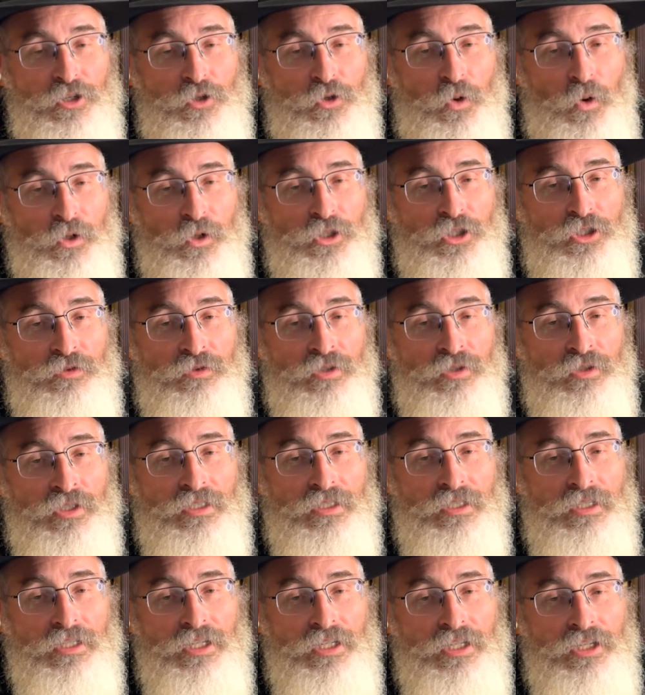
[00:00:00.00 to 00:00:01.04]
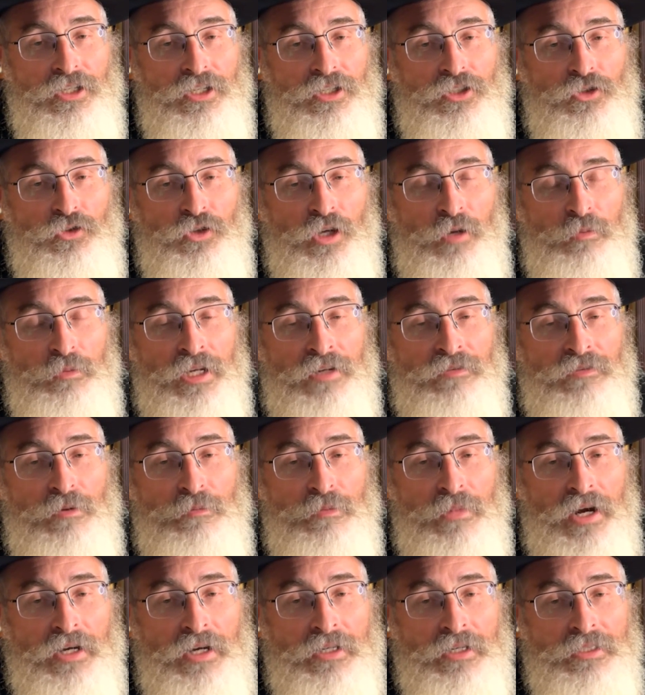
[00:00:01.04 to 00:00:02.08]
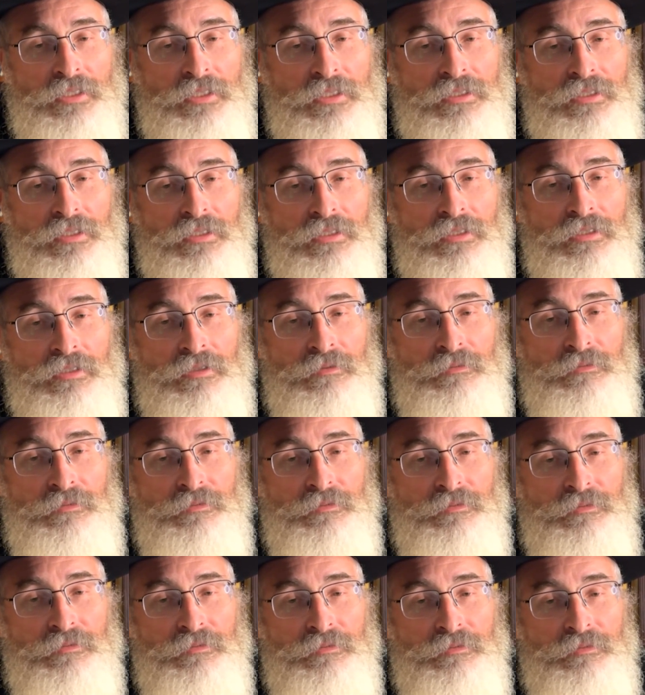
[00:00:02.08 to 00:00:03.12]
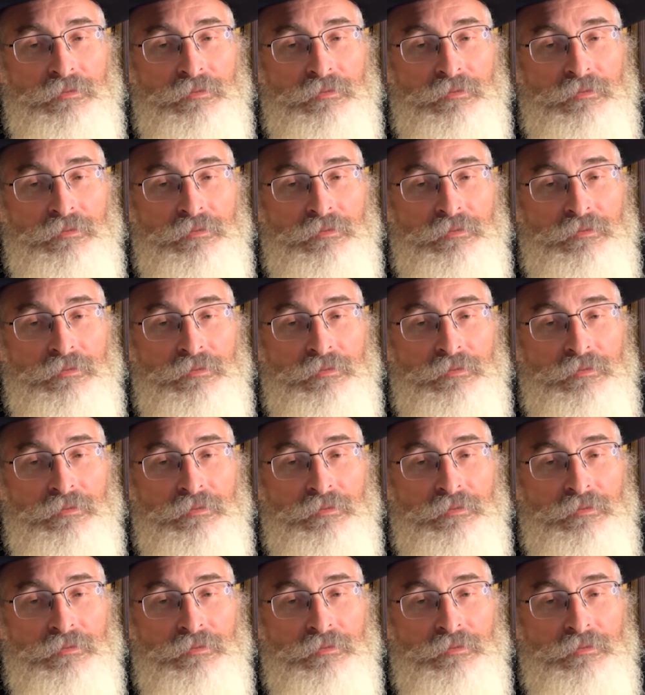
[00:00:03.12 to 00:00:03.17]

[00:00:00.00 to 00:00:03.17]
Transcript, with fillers: torturous treatment of a marxist system